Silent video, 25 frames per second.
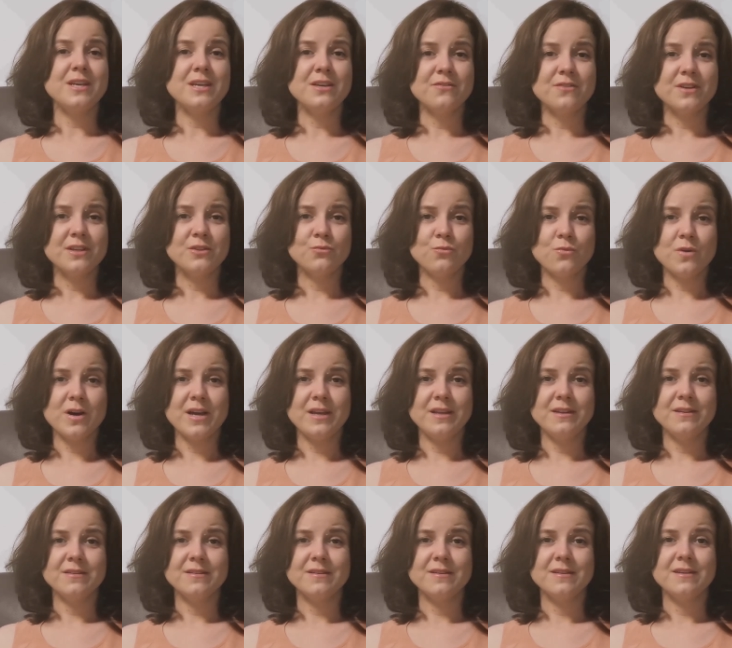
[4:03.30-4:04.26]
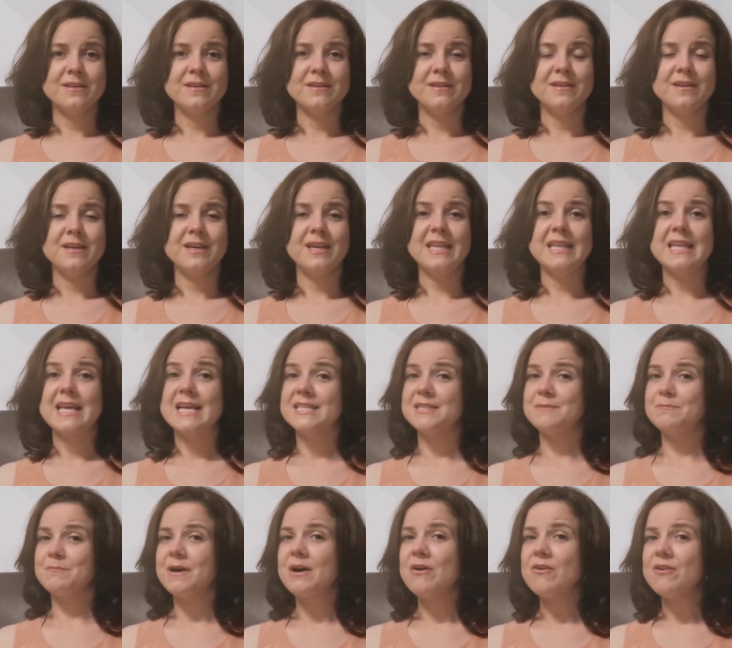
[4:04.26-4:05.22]
Drink red wine. It
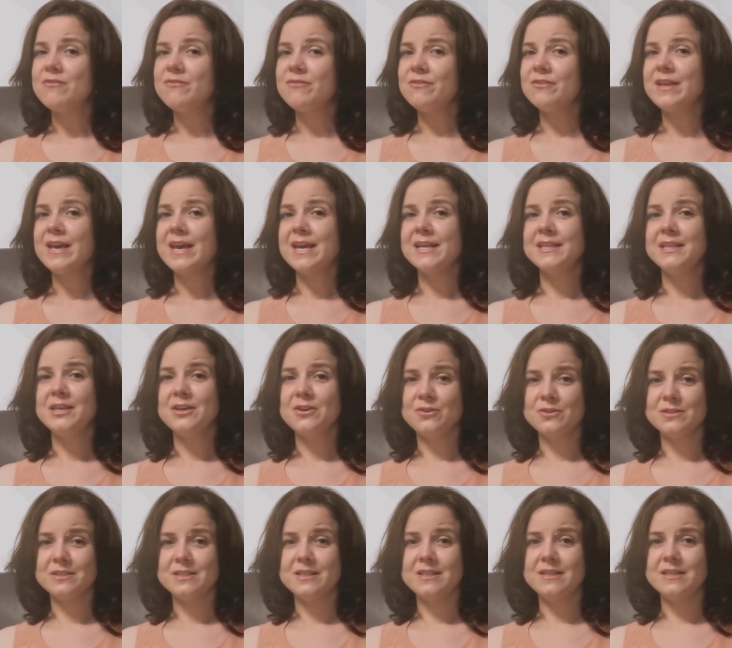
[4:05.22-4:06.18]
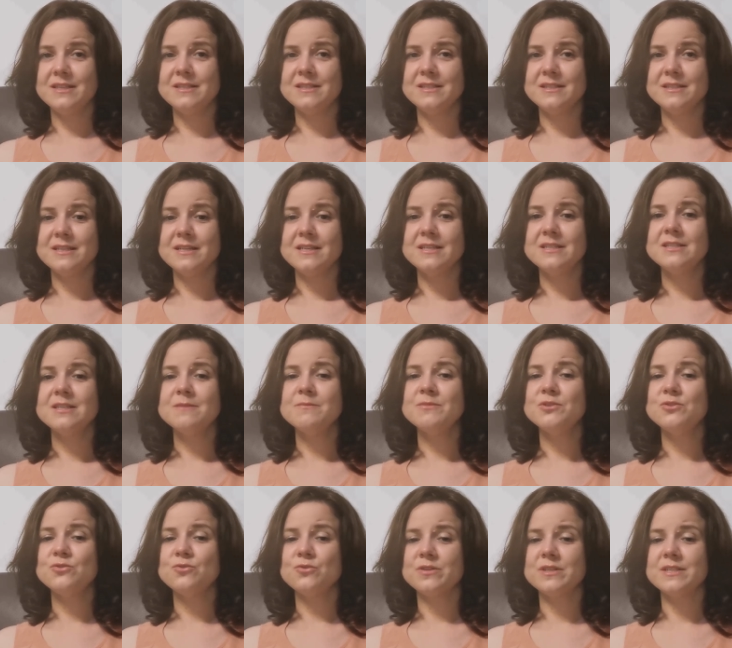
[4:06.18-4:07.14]
has powerful antioxidants, and
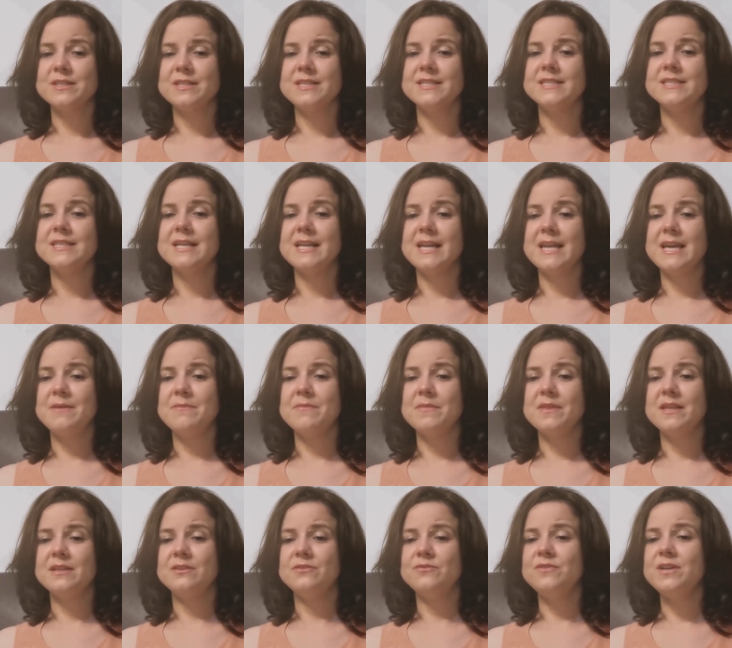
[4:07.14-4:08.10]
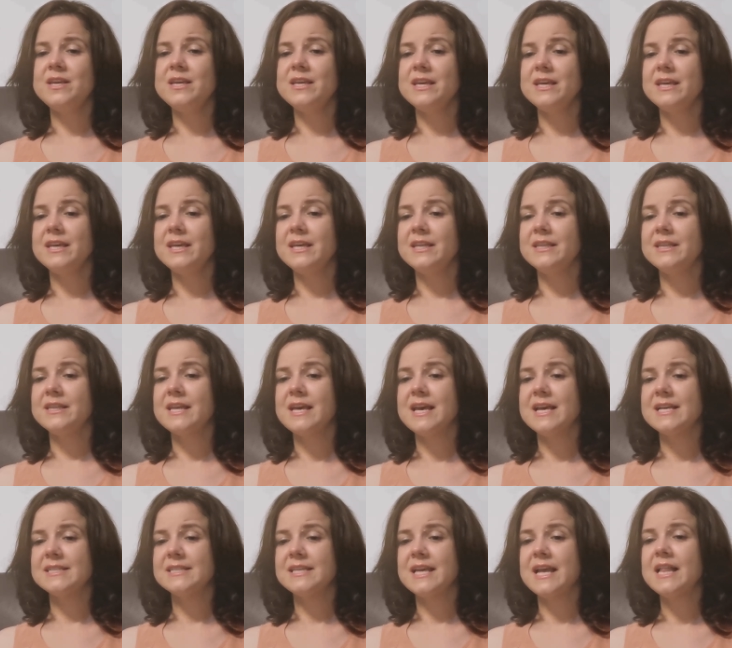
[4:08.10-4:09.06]
some sources claim that drinking
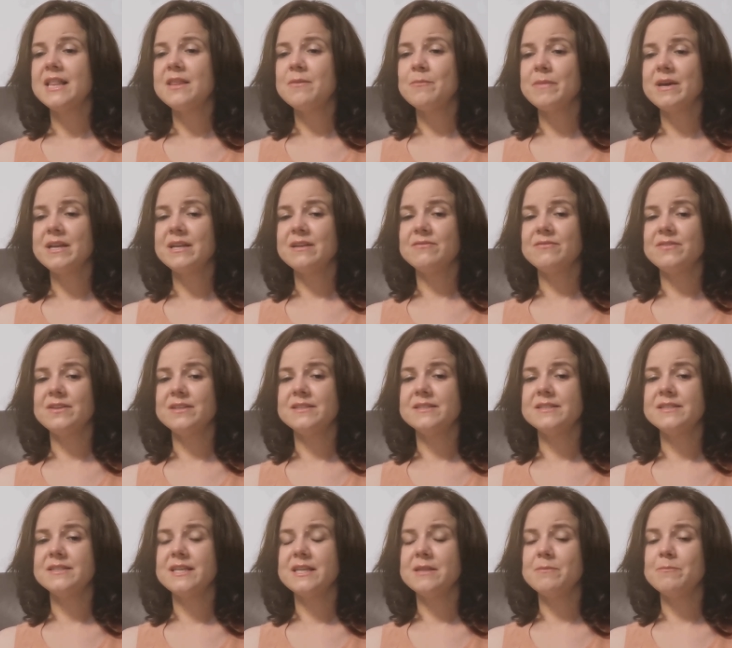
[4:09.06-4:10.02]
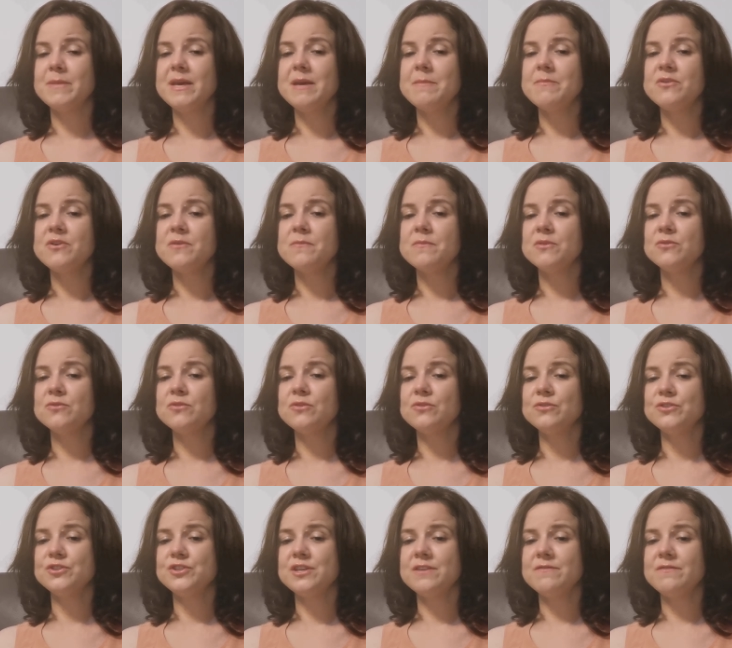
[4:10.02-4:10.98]
it has health benefits that may
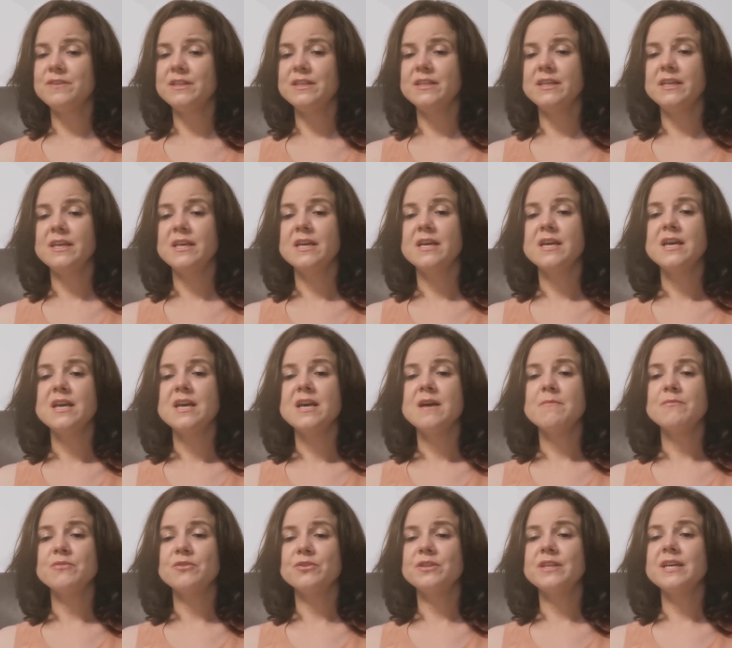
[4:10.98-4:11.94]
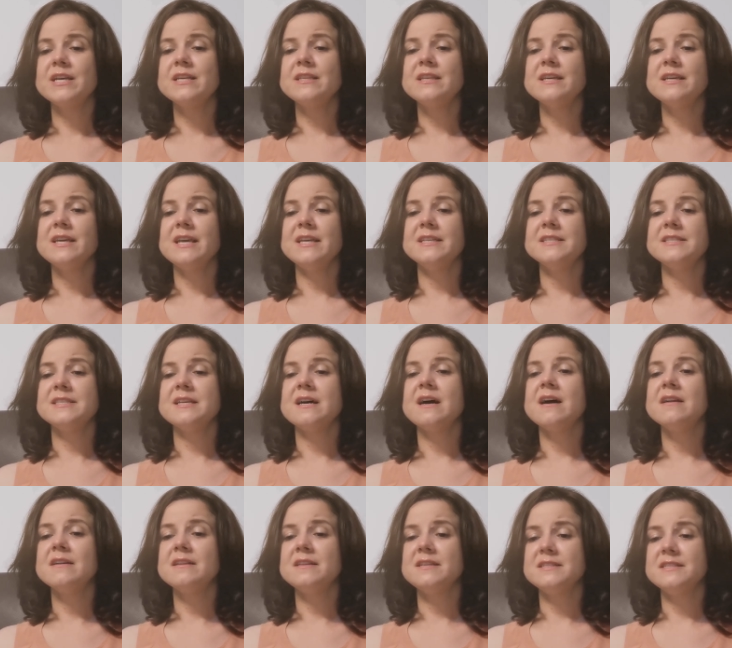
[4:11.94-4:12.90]
promote longevity, protect
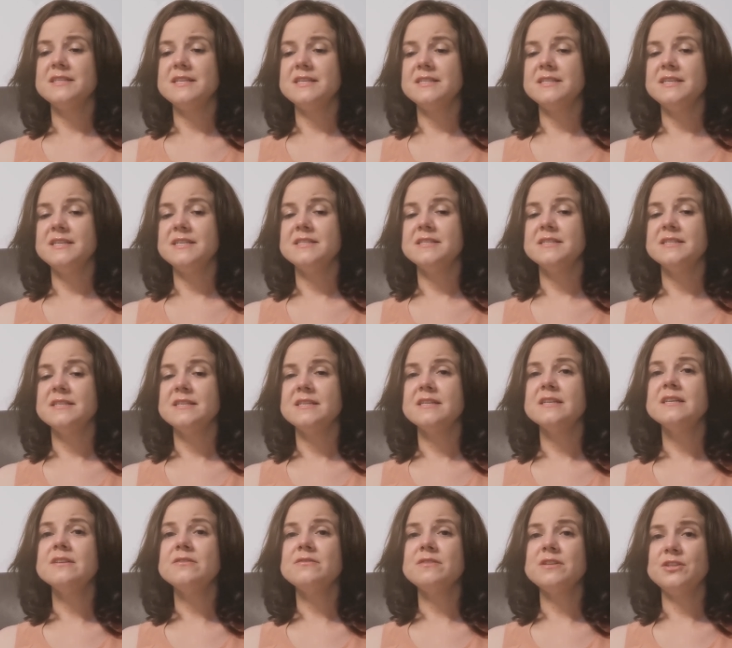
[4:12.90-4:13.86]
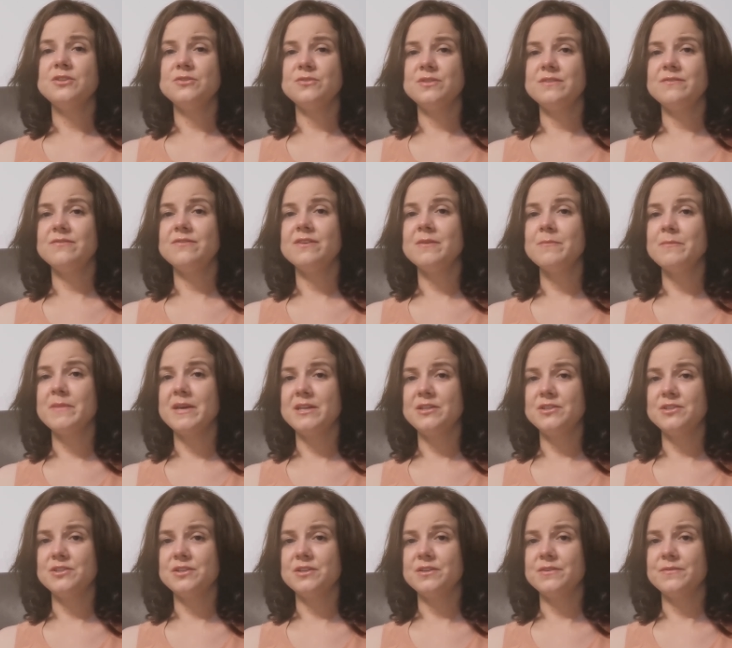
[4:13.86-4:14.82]
against heart diseases, and reduce
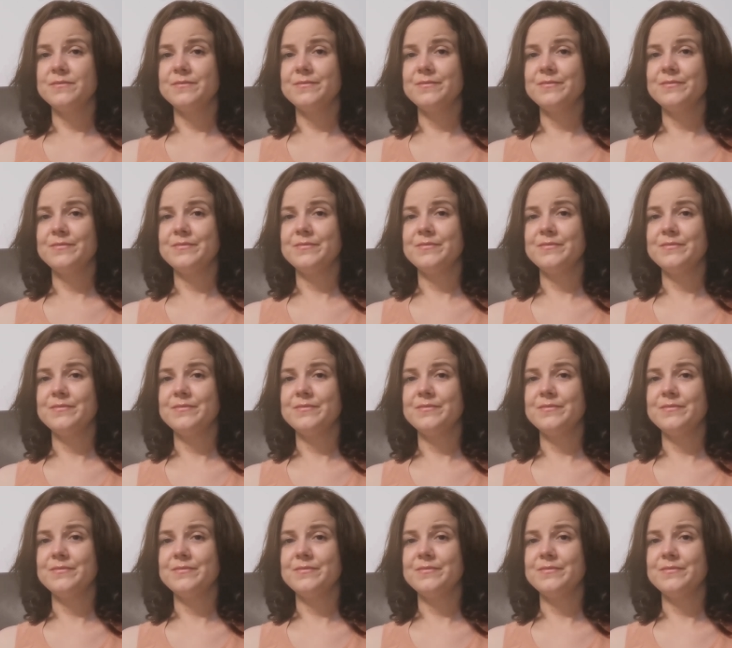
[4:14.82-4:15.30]
inflammation.